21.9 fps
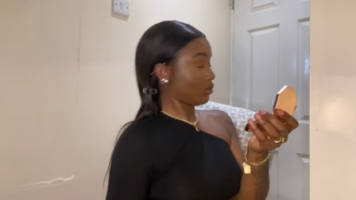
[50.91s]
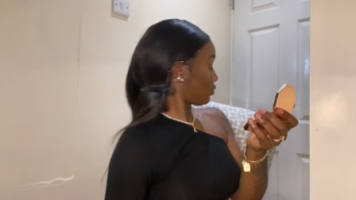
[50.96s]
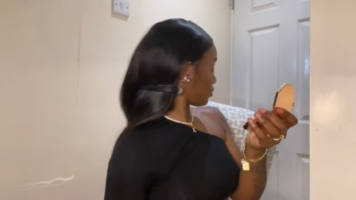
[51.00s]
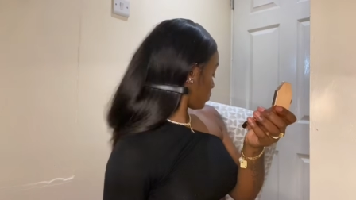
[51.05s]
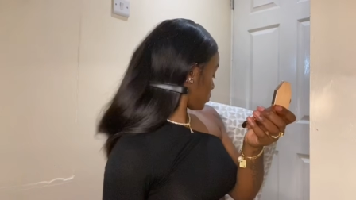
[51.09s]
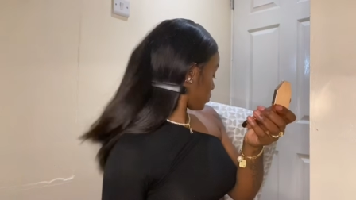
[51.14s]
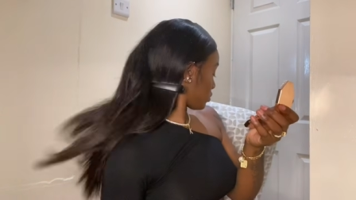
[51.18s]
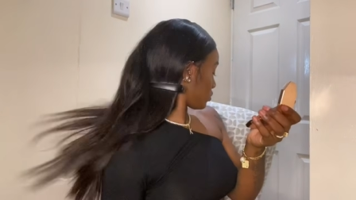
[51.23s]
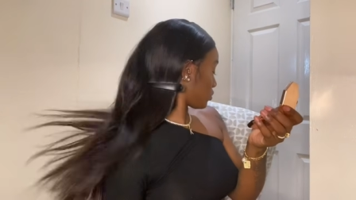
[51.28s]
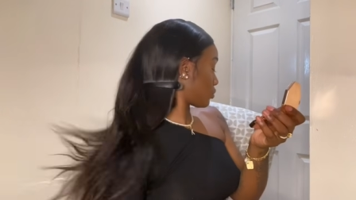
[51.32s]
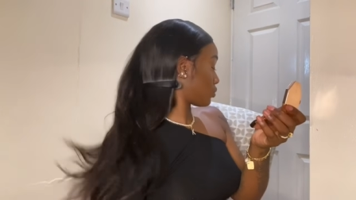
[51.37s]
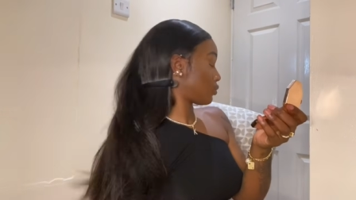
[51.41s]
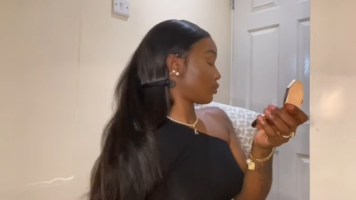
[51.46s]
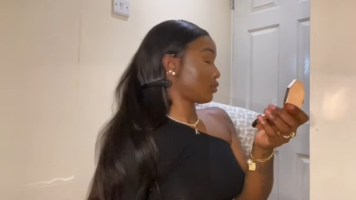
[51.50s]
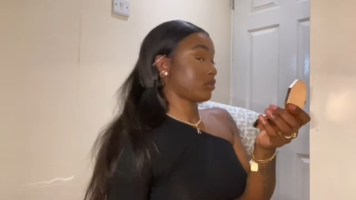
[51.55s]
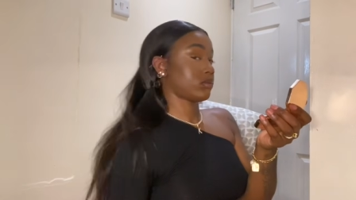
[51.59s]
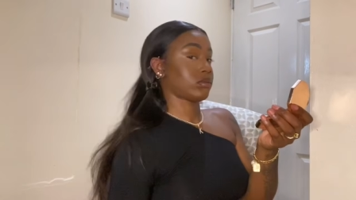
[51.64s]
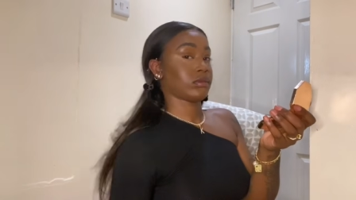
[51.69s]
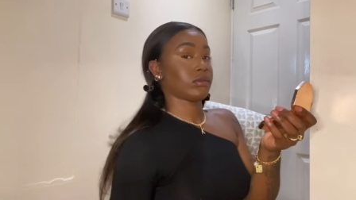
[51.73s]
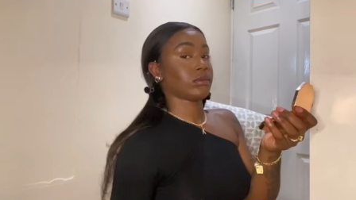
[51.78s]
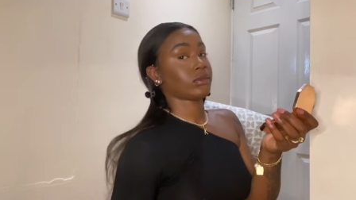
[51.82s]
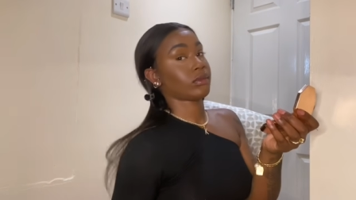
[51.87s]
to
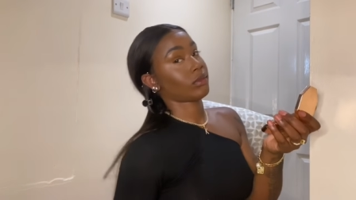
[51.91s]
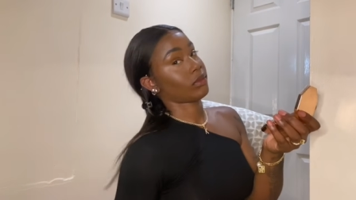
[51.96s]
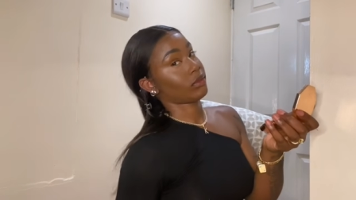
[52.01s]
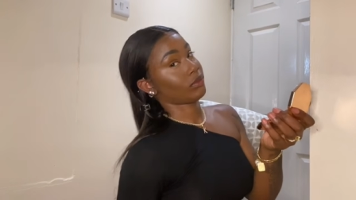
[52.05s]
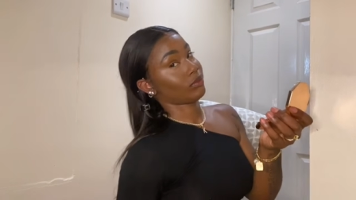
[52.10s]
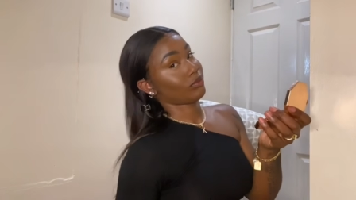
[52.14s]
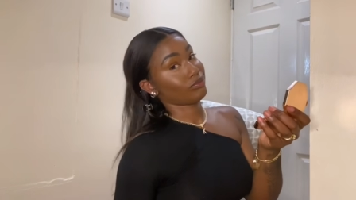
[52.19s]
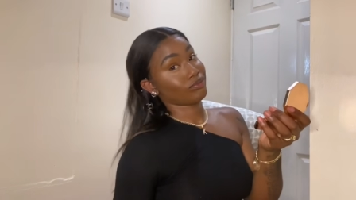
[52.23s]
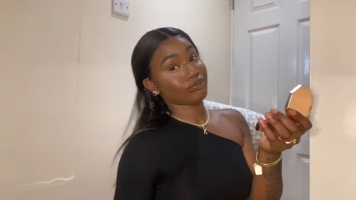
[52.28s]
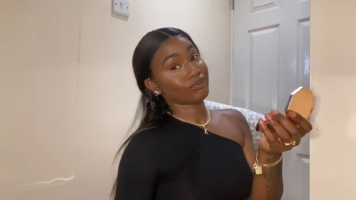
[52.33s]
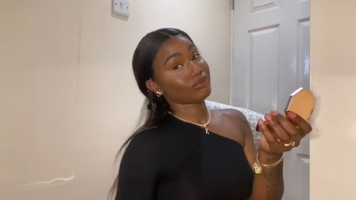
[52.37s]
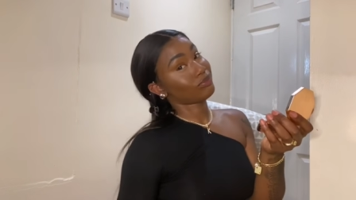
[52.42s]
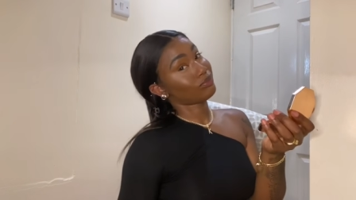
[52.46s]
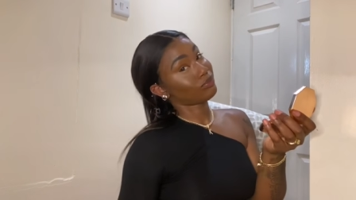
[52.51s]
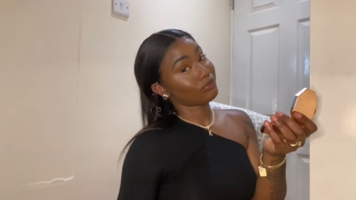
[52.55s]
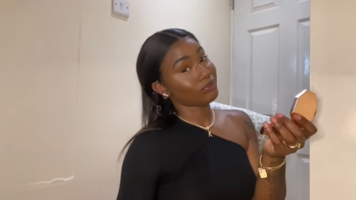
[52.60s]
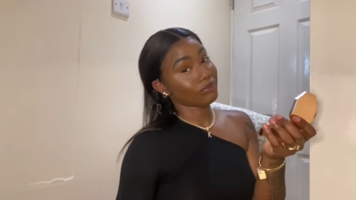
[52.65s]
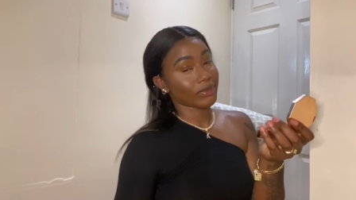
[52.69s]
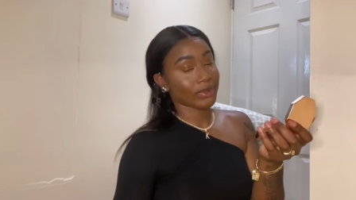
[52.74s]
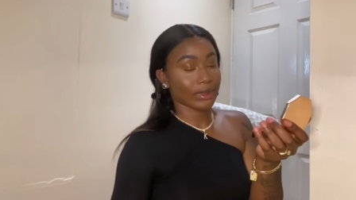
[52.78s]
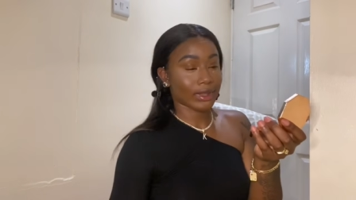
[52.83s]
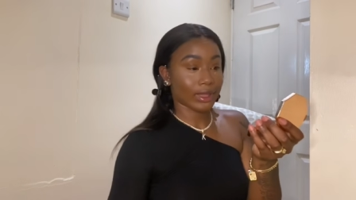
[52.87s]
record and talk.
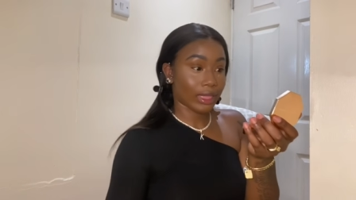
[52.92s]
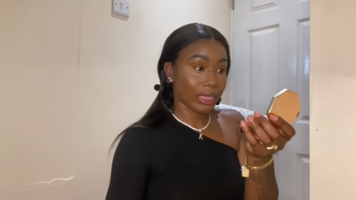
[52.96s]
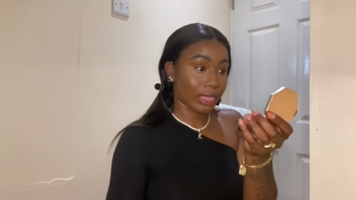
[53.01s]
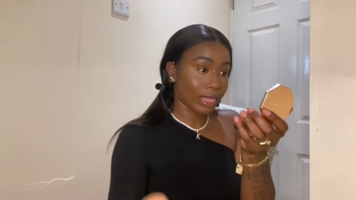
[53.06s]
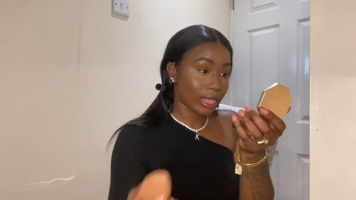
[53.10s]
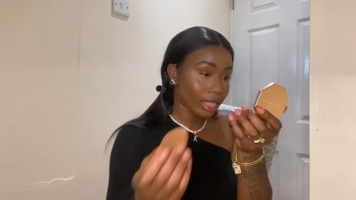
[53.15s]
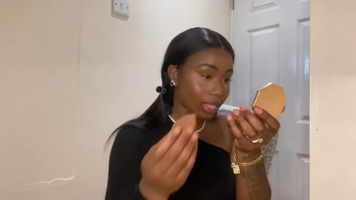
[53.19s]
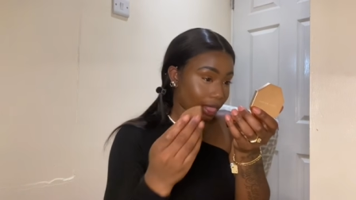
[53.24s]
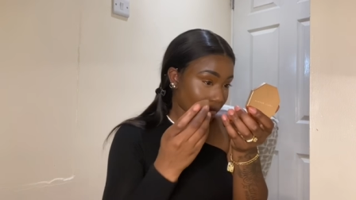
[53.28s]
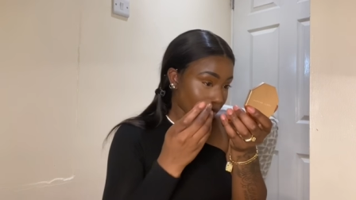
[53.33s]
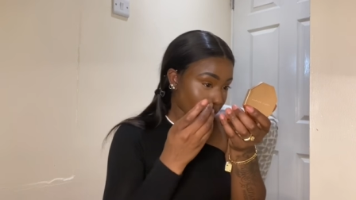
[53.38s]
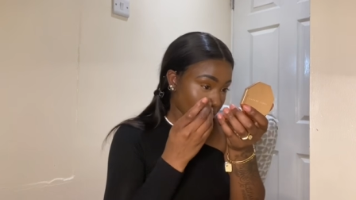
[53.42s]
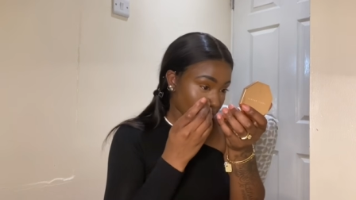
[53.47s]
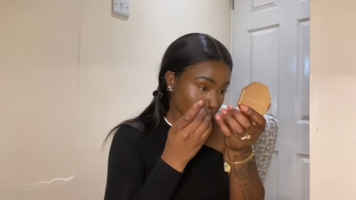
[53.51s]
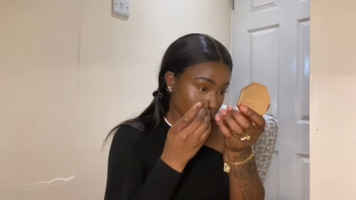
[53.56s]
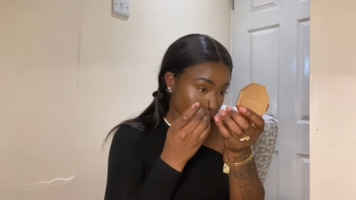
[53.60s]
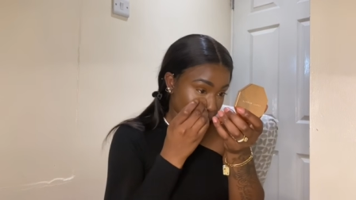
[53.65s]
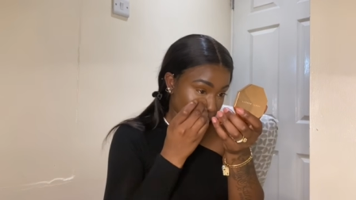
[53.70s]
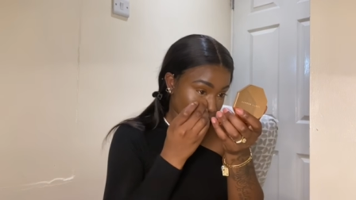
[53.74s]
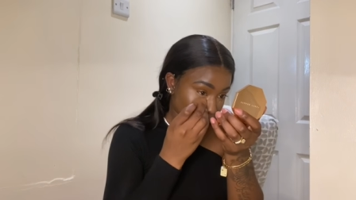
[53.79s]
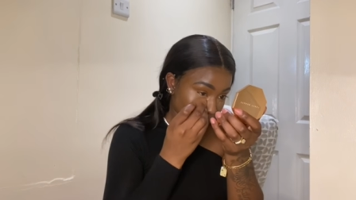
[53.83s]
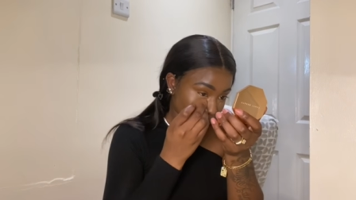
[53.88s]
Hey,
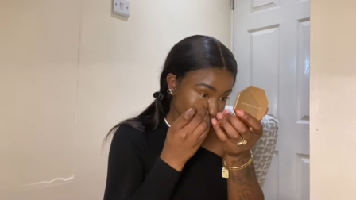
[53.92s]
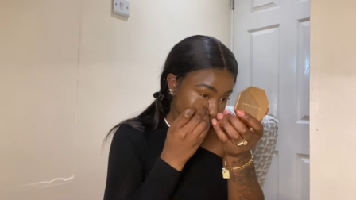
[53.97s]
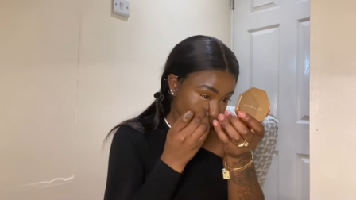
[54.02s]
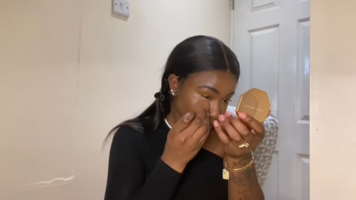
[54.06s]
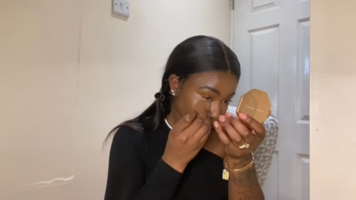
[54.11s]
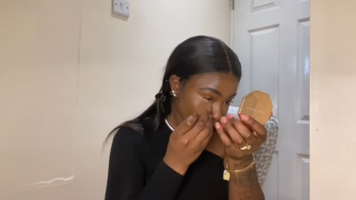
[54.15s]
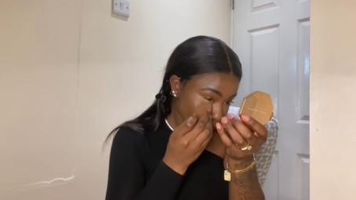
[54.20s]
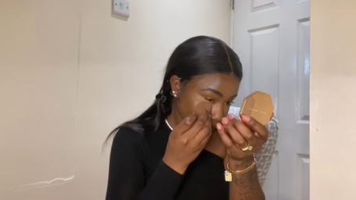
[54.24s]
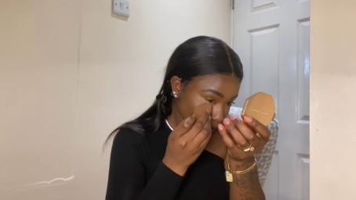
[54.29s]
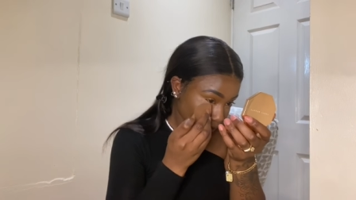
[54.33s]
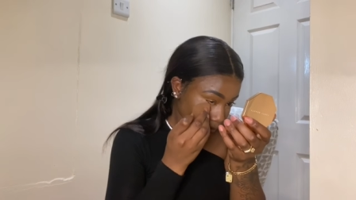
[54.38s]
mommy.